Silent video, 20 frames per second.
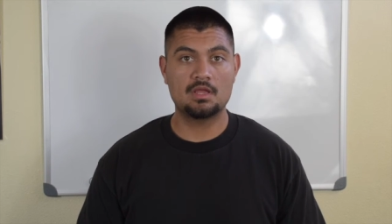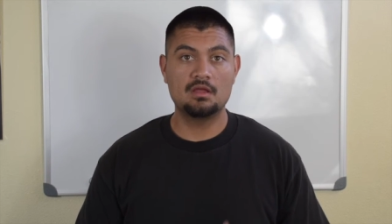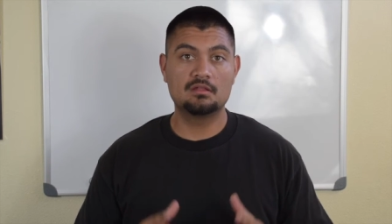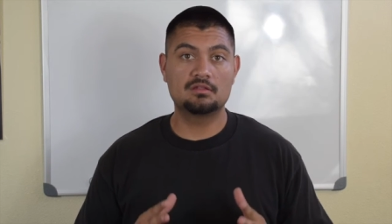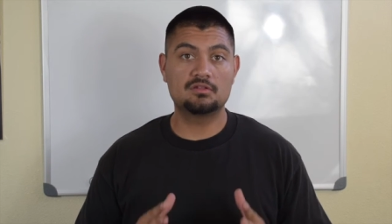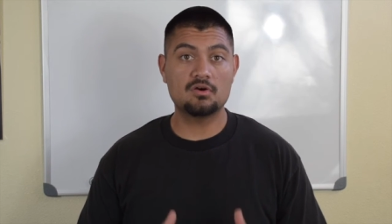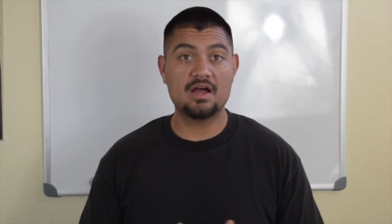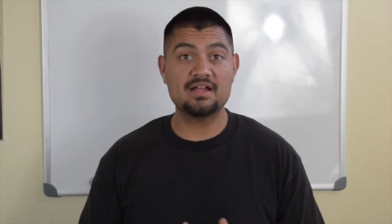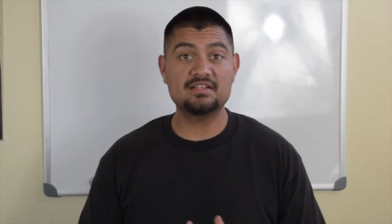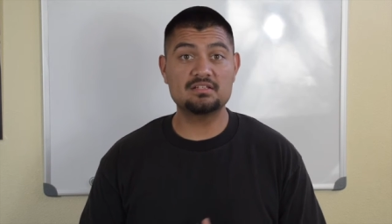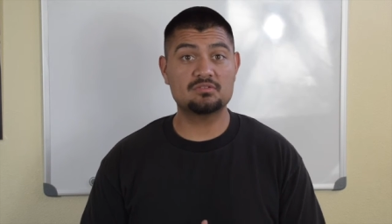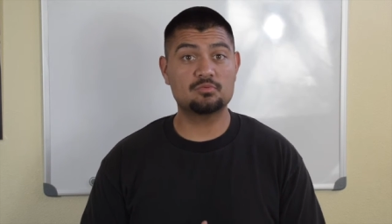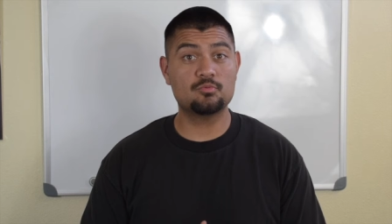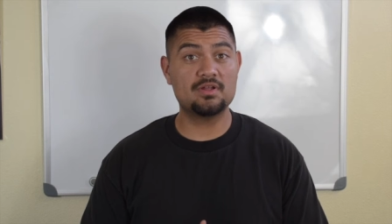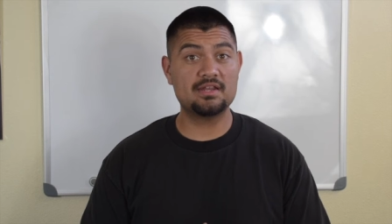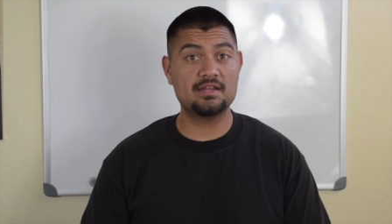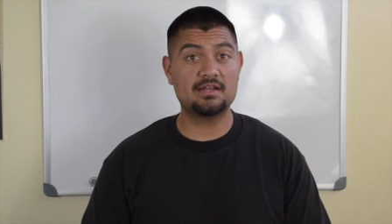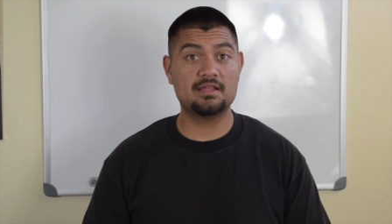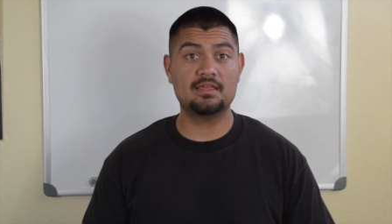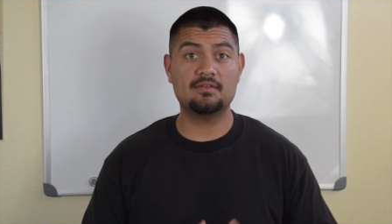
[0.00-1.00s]
So I just
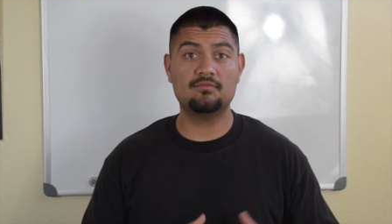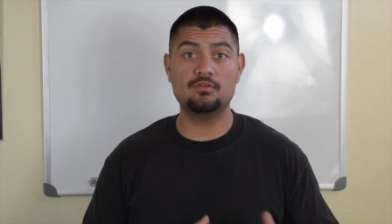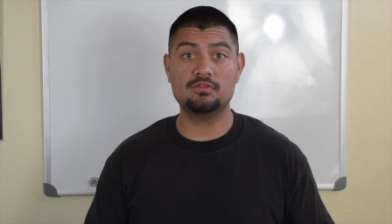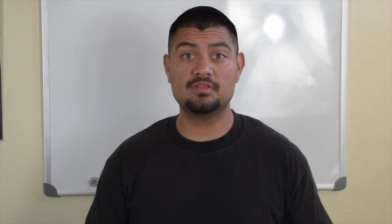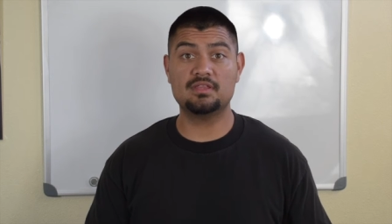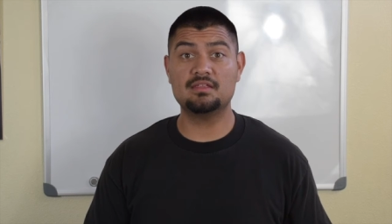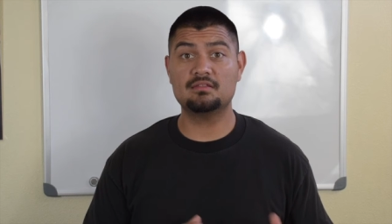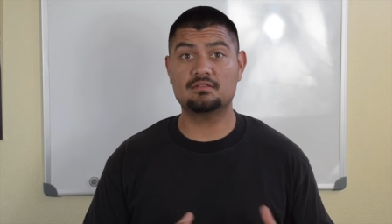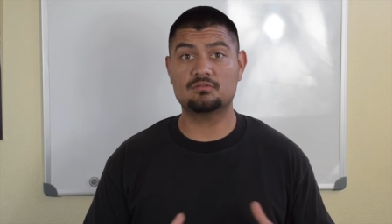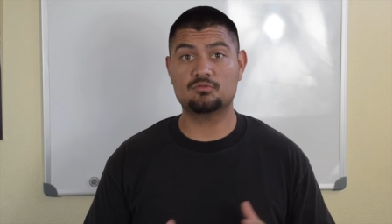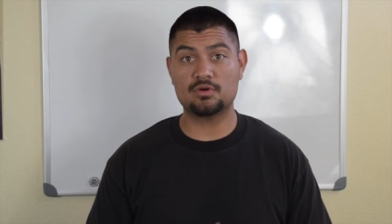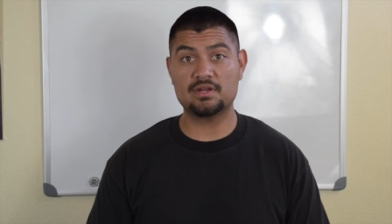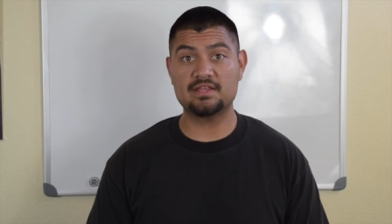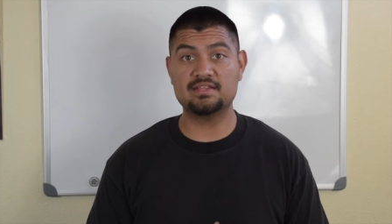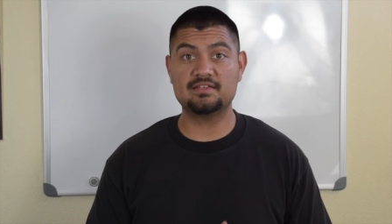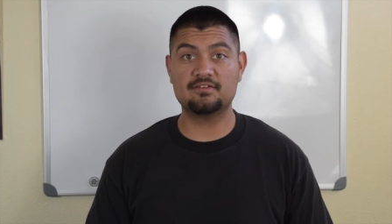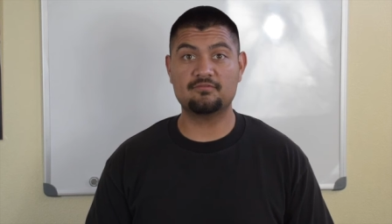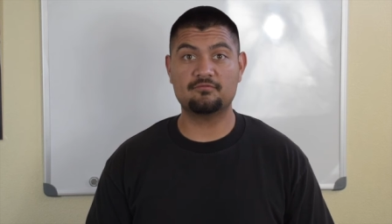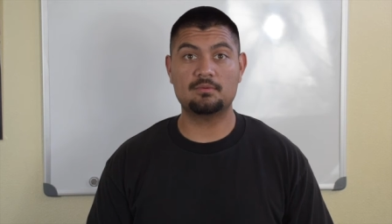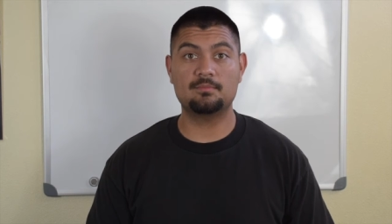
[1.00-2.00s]
wanted to give you these three
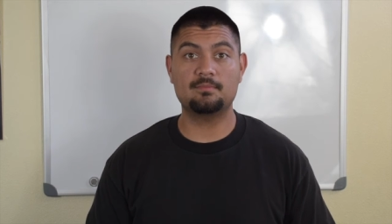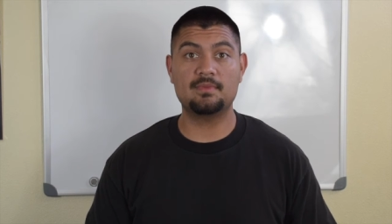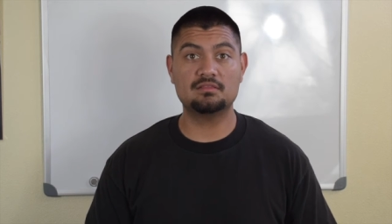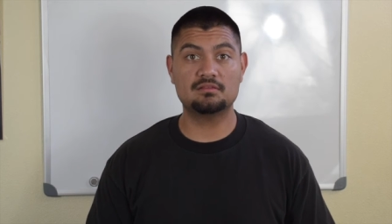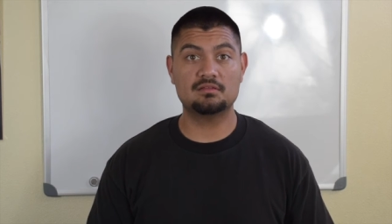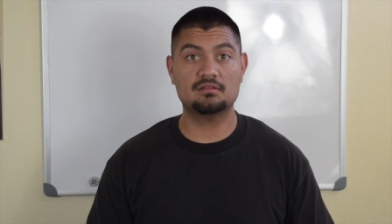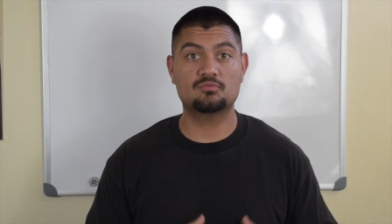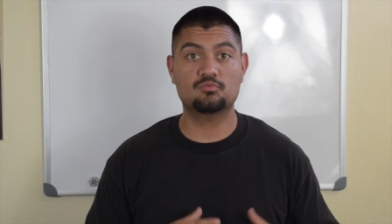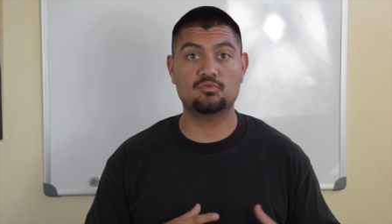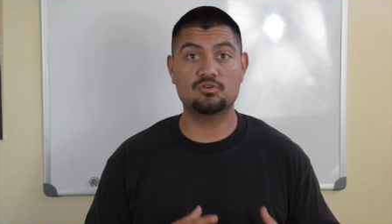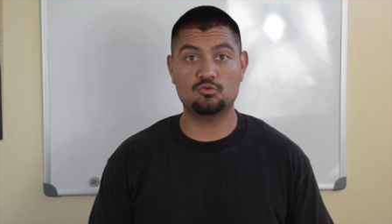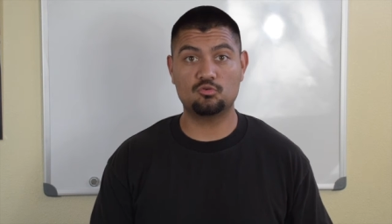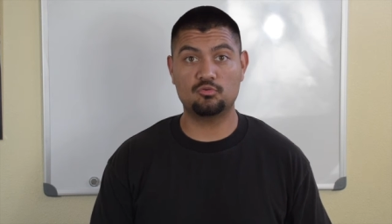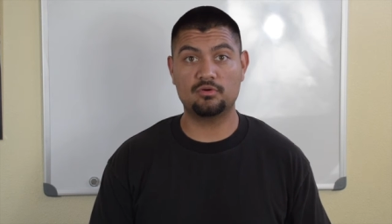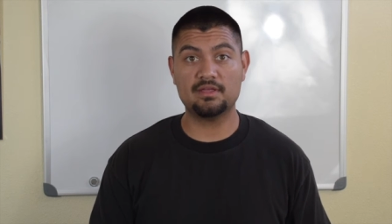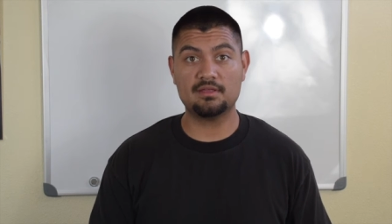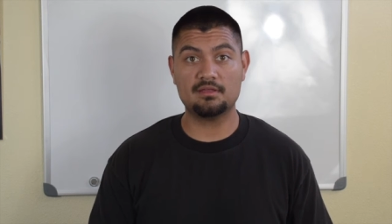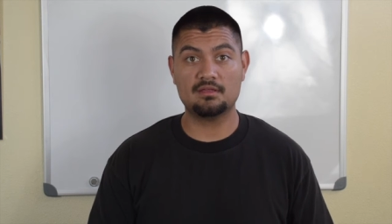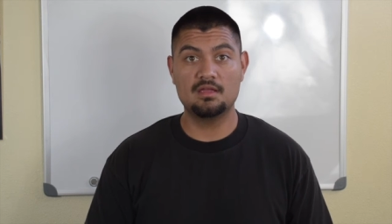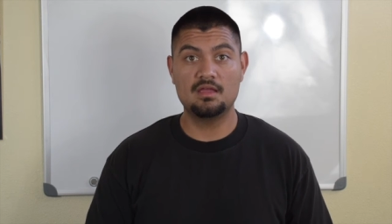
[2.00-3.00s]
different methods real
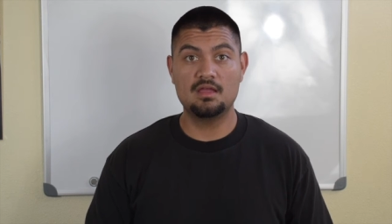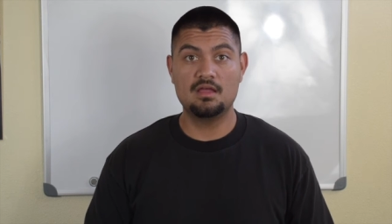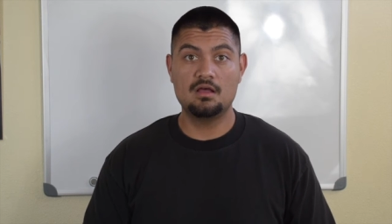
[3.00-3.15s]
quick,